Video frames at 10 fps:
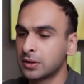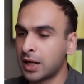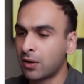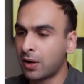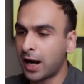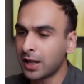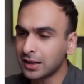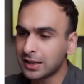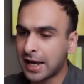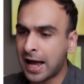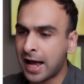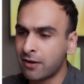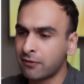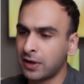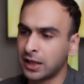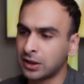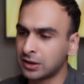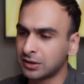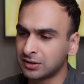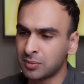Now, I like to have a
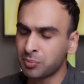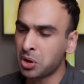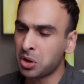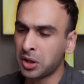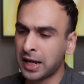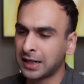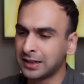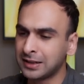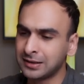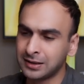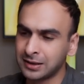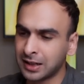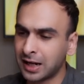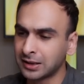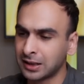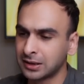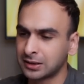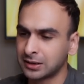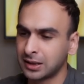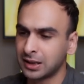simple and easy
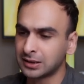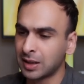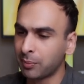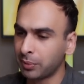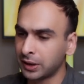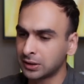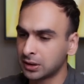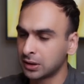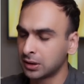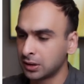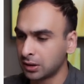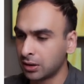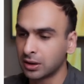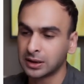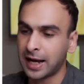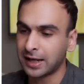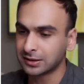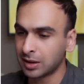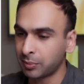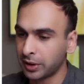content template or
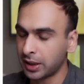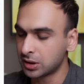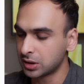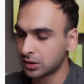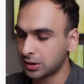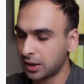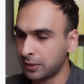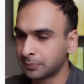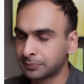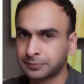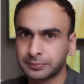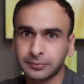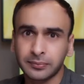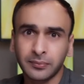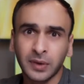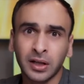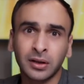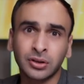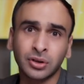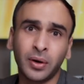task template, I should say.
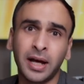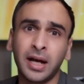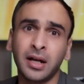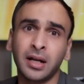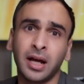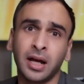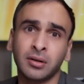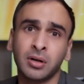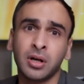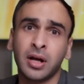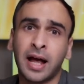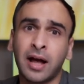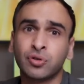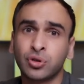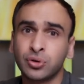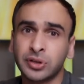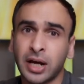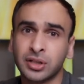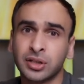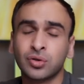Let's go ahead and have two
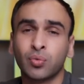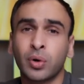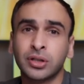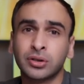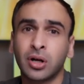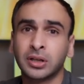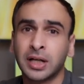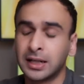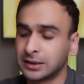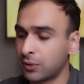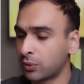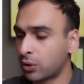sections. One is called content